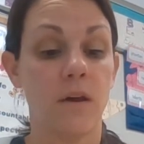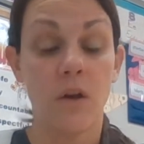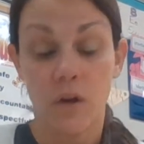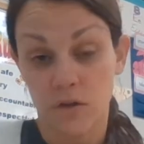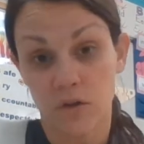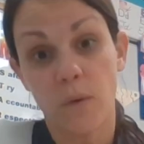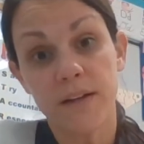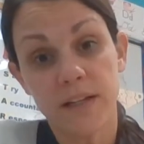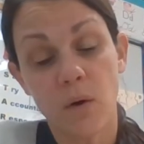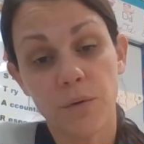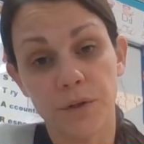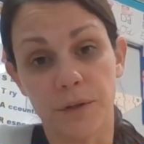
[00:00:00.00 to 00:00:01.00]
So I
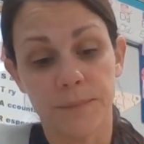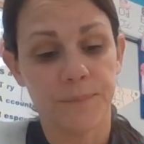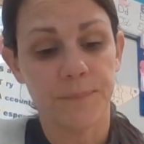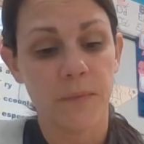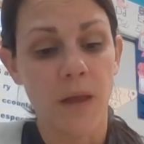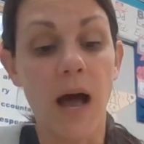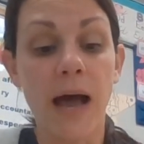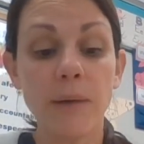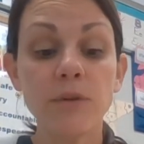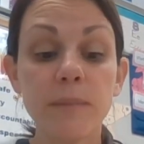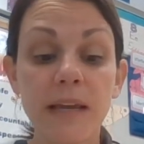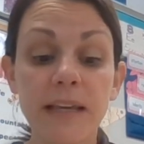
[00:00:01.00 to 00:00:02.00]
told her. I
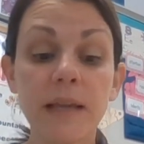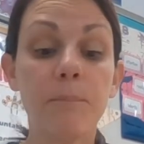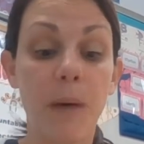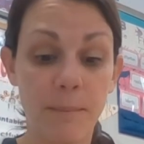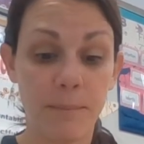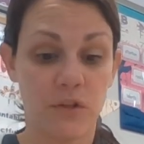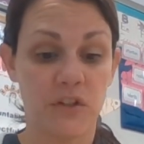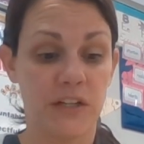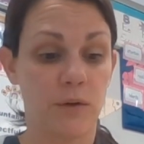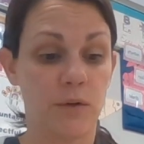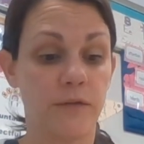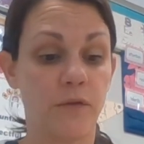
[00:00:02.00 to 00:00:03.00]
was making bumper
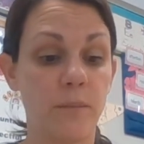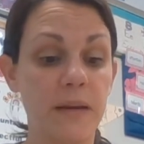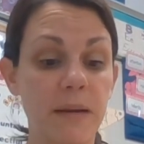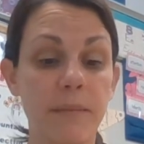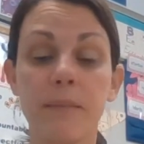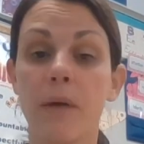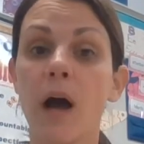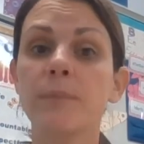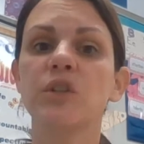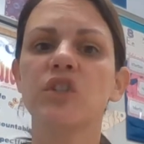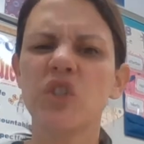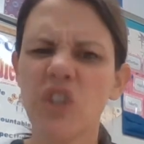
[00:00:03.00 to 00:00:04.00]
stickers for me and my mom
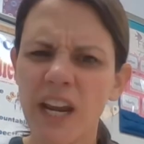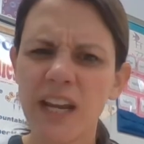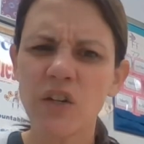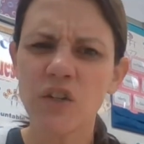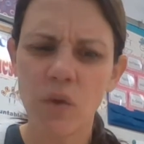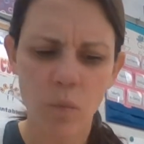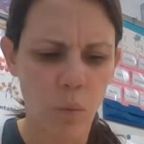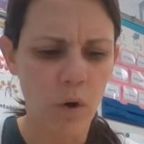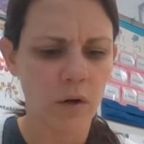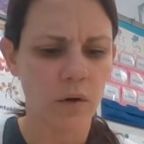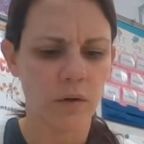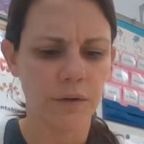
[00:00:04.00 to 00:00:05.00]
to change the
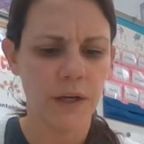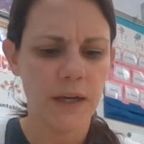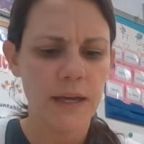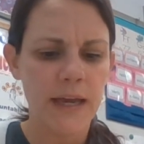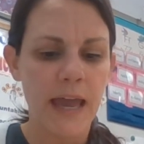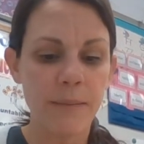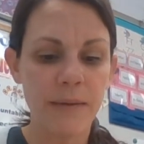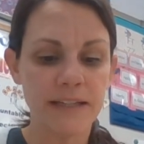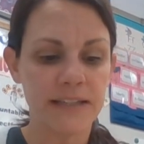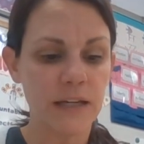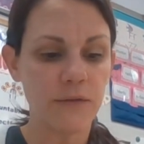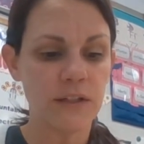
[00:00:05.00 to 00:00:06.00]
world. And my
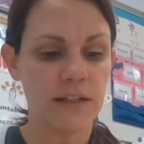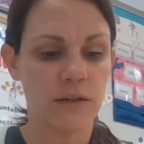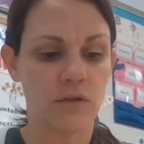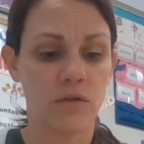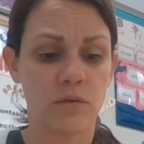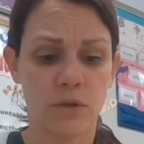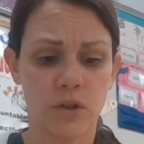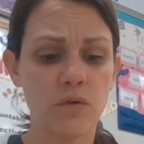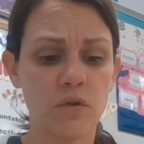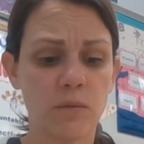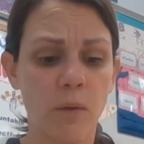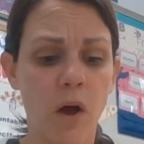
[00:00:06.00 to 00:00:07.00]
safety scissors were too
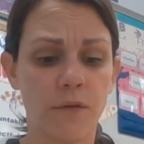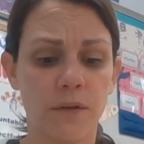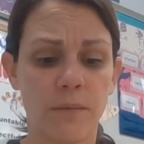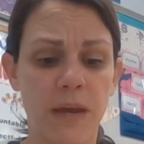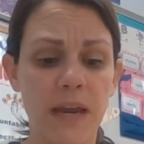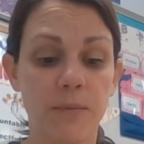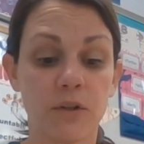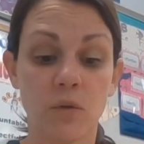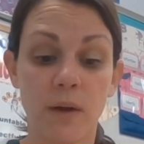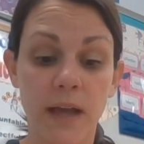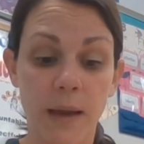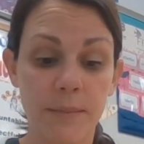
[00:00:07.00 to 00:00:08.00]
small for the paper, so
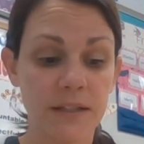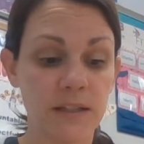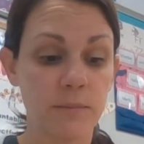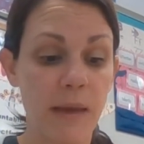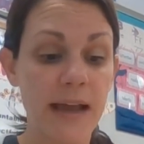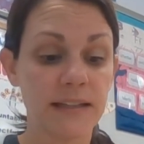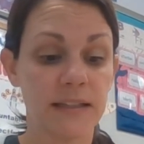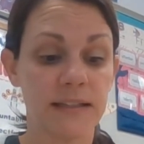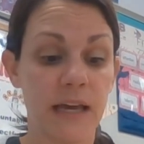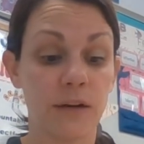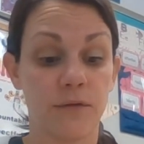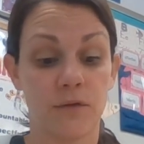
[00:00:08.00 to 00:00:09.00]
I got Mrs. Maxey's out of her